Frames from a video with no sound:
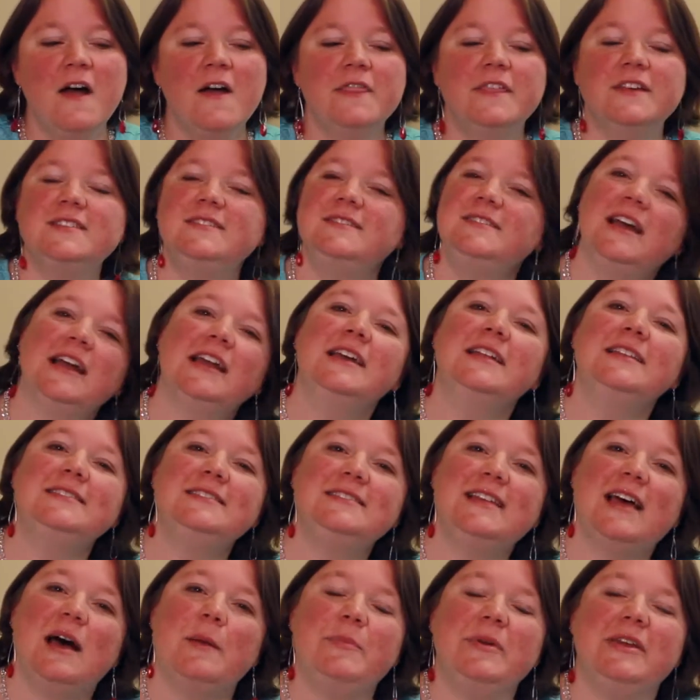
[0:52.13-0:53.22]
The second
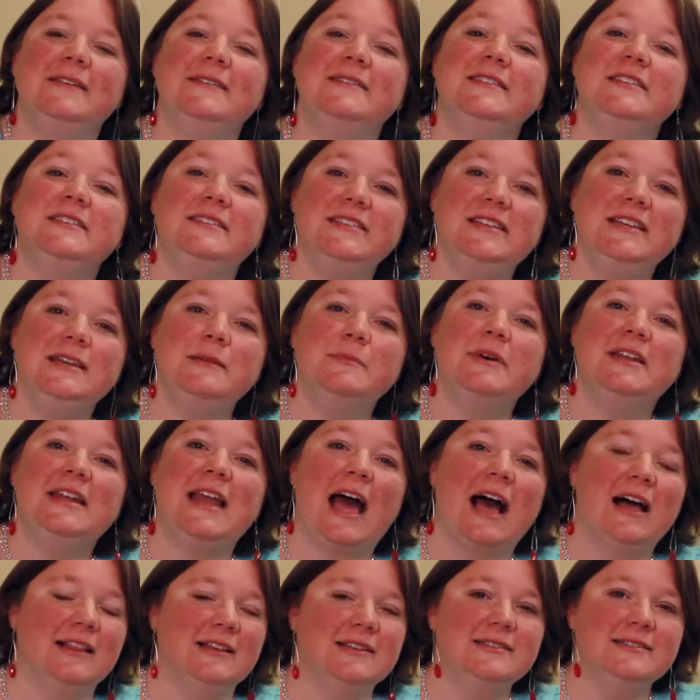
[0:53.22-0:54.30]
step is the team
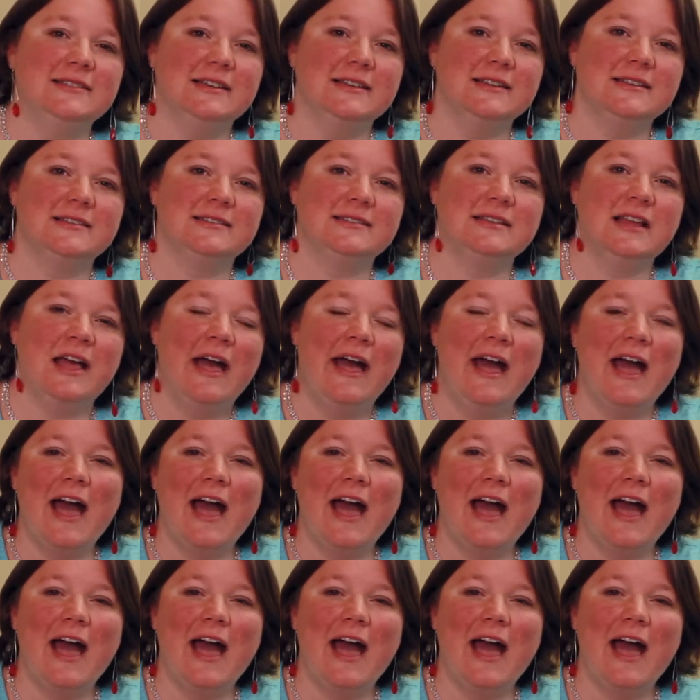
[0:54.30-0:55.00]
analysis,